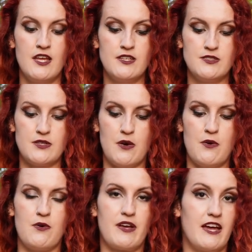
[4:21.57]

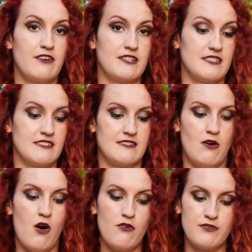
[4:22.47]
So characters are
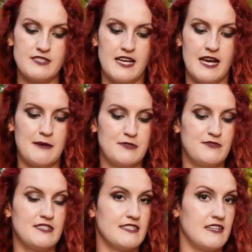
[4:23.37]
oftentimes
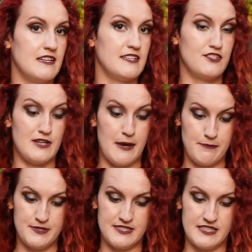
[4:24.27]
physically
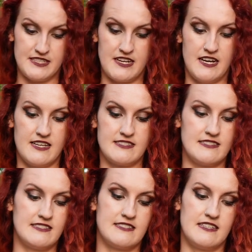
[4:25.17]
trapped in
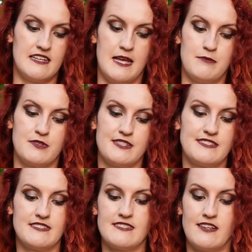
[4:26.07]
castles, in labyrinths
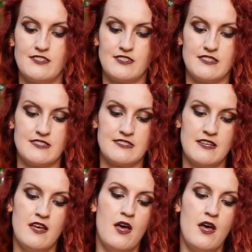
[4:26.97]
and dungeons,